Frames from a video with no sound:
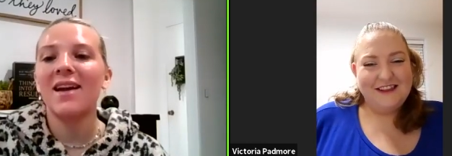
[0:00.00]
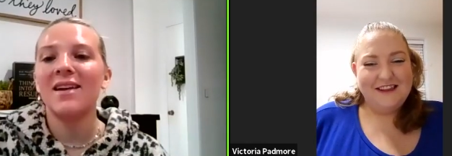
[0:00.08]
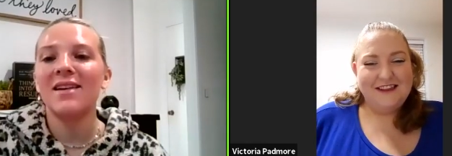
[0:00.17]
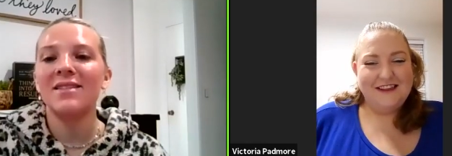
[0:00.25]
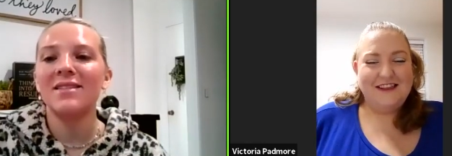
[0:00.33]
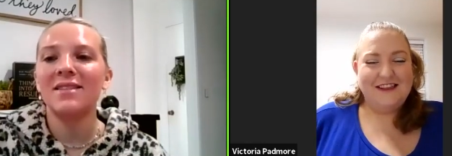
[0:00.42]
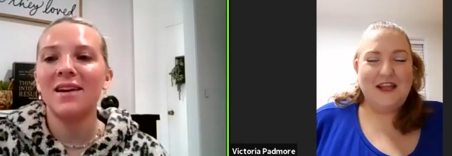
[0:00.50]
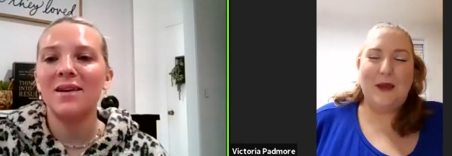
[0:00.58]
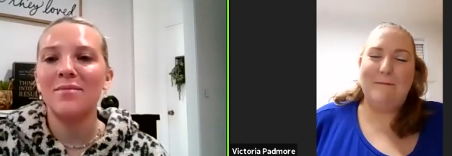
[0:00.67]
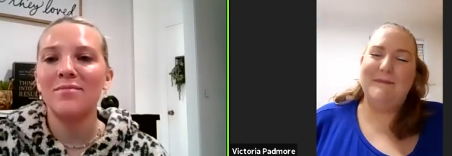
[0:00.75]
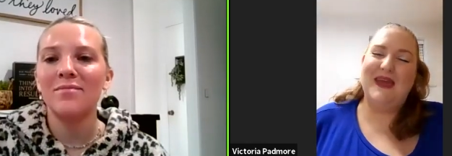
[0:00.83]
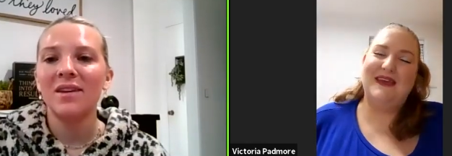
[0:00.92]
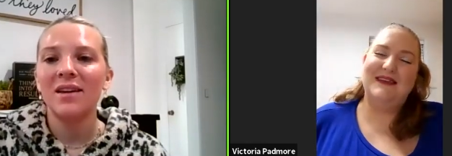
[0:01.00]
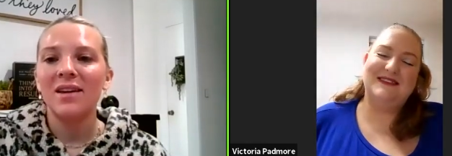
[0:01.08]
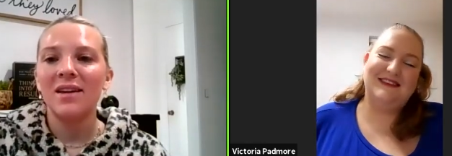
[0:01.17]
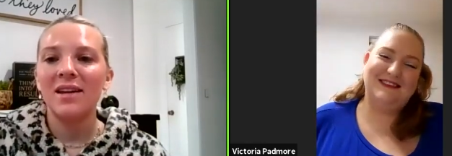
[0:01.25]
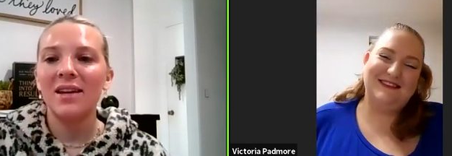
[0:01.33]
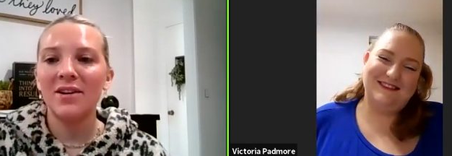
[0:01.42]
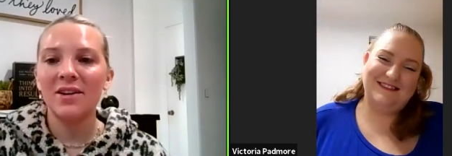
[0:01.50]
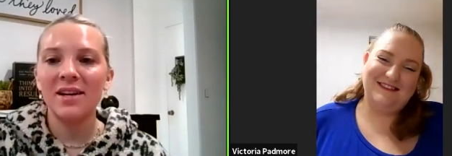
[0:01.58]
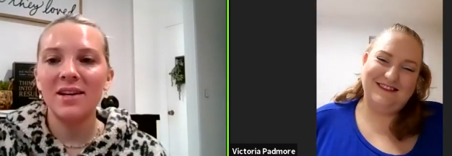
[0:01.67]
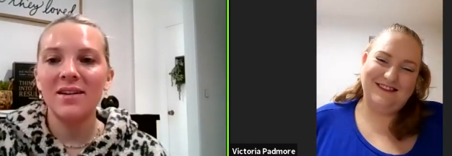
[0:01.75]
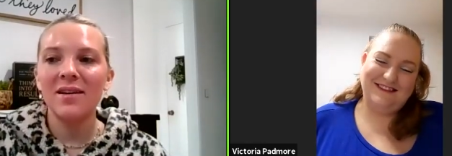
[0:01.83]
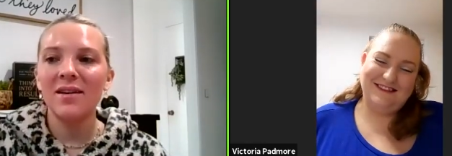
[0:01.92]
Speaker 1: and um,
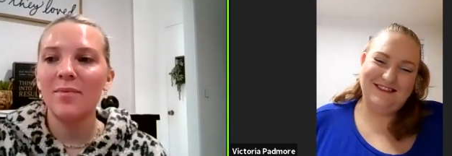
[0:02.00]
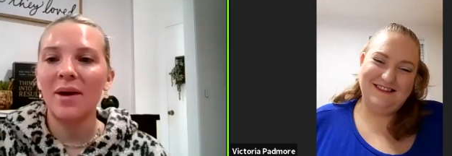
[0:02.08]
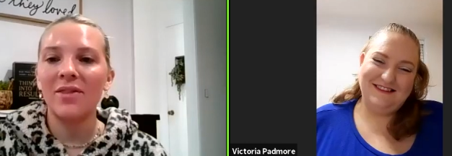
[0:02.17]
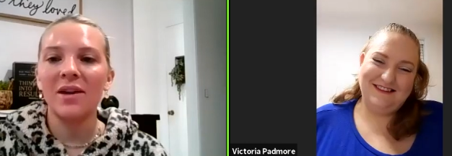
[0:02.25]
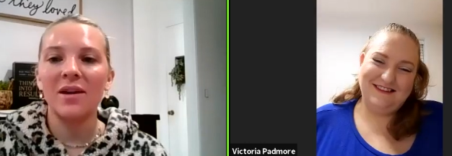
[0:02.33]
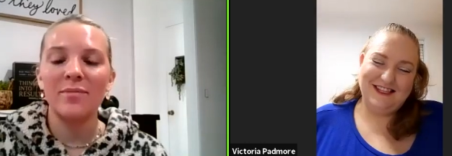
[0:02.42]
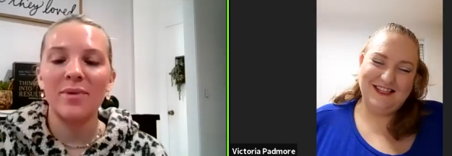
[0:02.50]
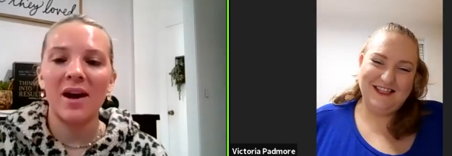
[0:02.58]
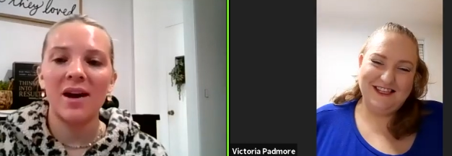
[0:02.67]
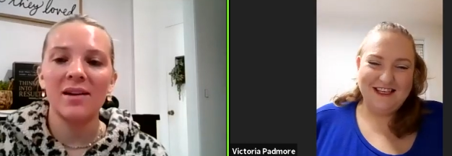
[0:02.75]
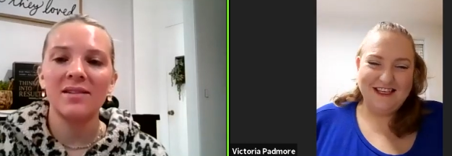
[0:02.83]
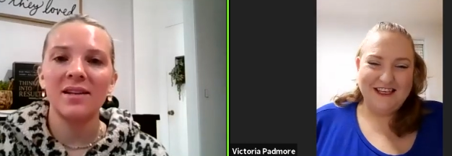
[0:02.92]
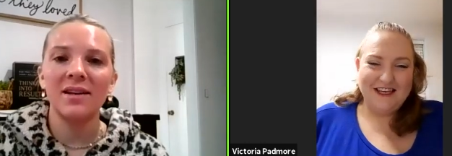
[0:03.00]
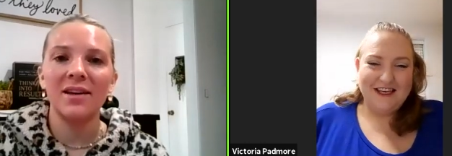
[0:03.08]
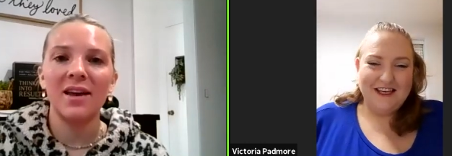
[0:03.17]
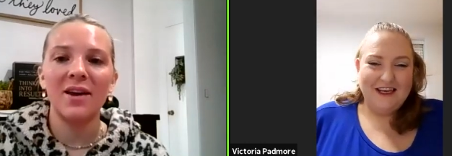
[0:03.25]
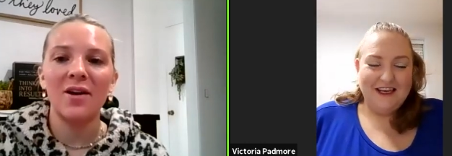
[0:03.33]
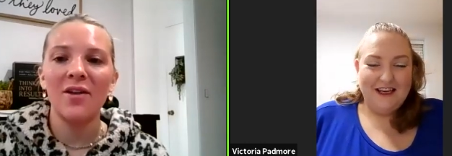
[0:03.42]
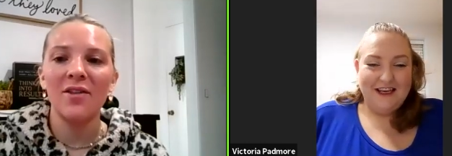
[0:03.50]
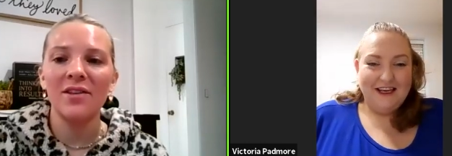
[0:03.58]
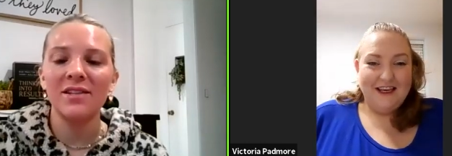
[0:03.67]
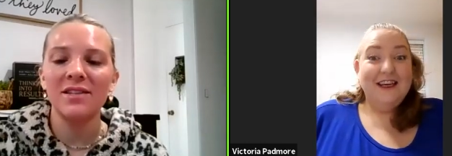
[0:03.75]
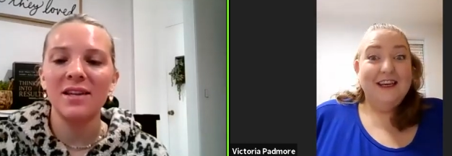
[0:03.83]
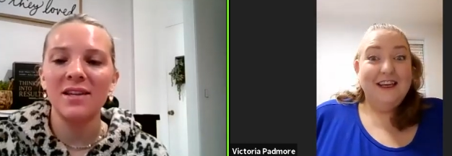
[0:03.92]
hearing about the impact and, and all
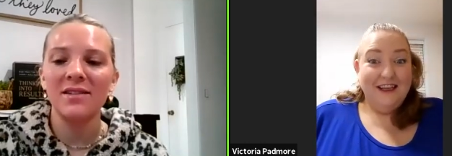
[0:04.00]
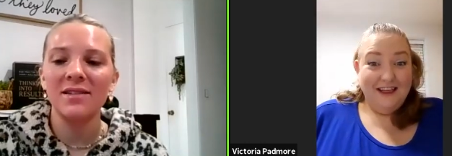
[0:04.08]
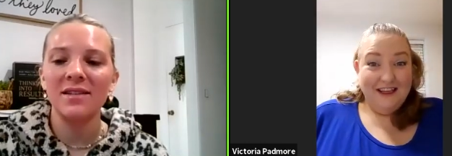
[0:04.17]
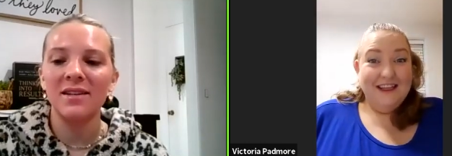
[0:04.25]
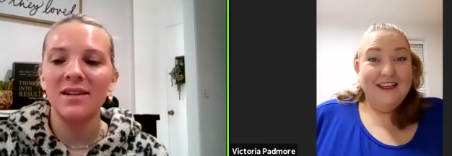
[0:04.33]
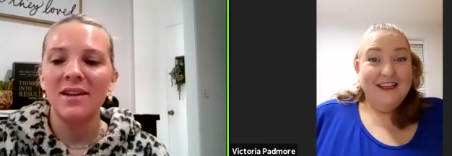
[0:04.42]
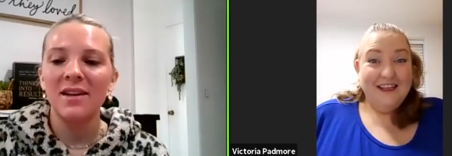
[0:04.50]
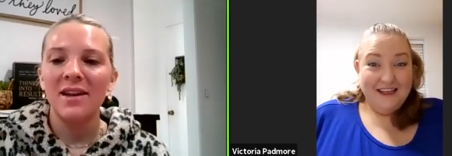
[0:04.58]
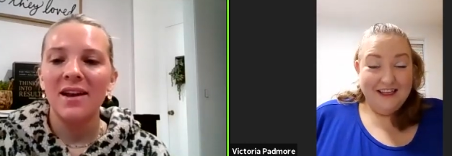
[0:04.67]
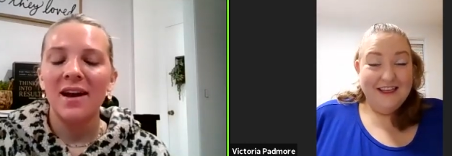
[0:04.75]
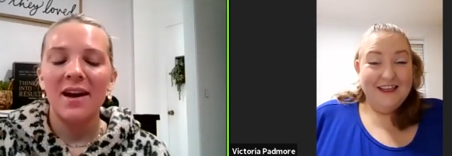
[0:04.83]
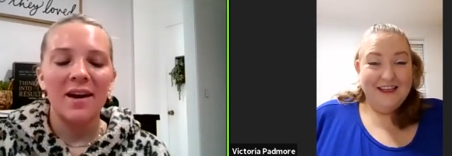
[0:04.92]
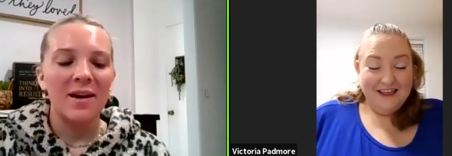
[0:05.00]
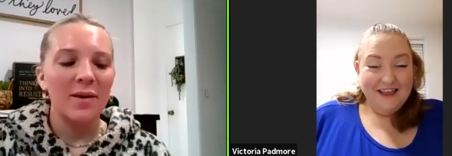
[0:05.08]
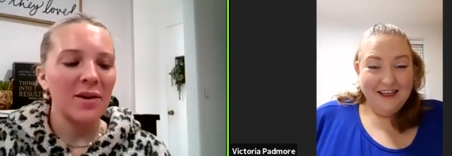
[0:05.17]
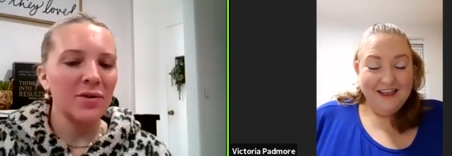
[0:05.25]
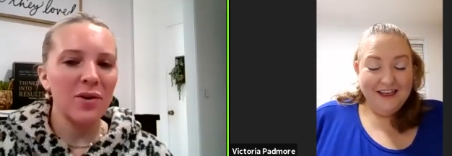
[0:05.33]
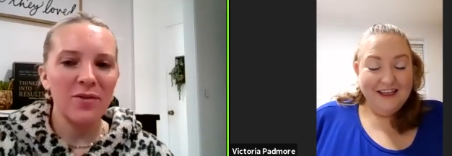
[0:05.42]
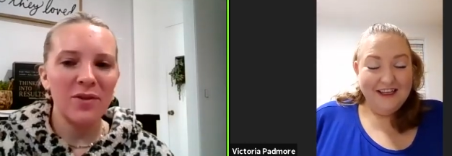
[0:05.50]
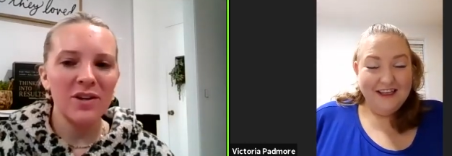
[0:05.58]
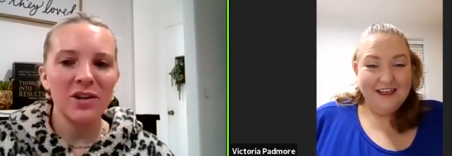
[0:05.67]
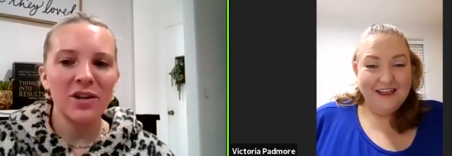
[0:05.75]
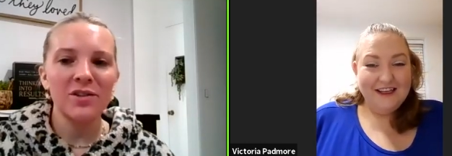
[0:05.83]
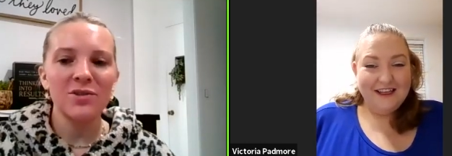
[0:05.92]
these things. And uh, I don't know if I
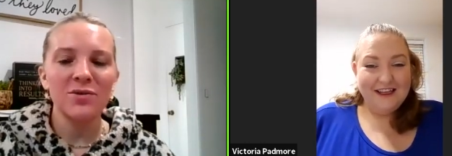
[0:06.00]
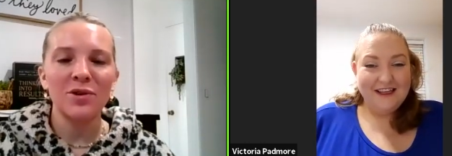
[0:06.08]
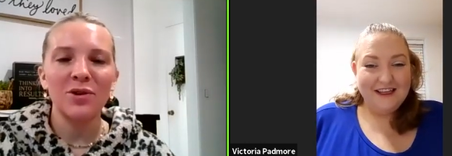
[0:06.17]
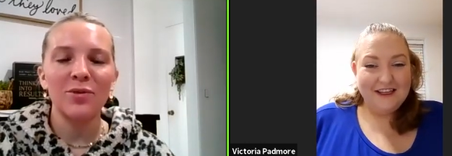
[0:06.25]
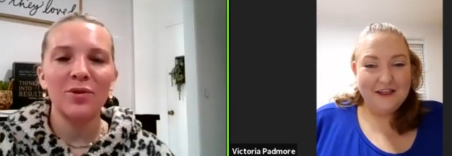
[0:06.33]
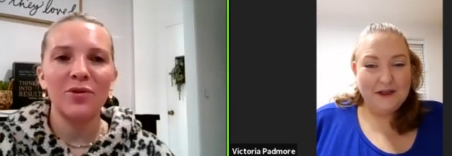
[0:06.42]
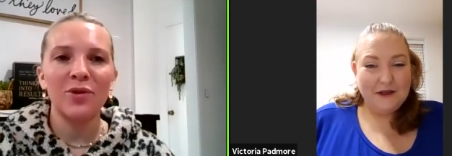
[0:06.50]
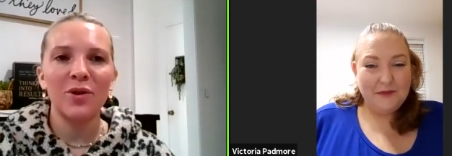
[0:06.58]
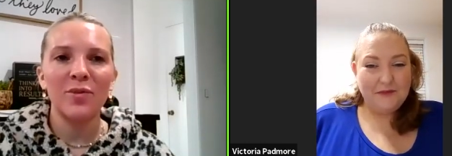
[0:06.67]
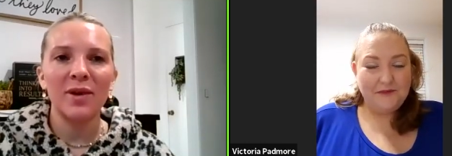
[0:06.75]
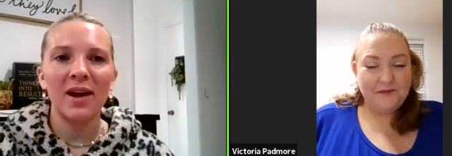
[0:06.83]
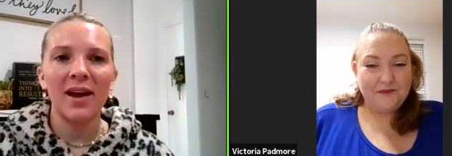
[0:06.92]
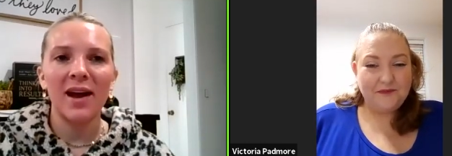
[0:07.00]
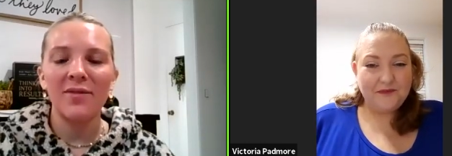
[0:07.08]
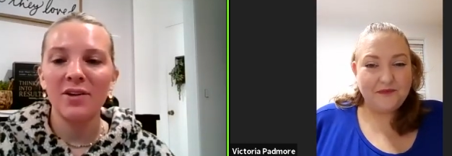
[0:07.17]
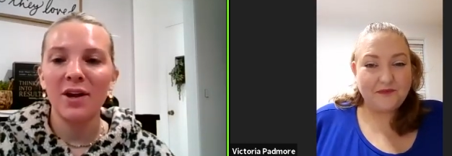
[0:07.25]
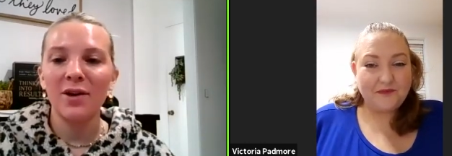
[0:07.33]
shared this with you before, but I have a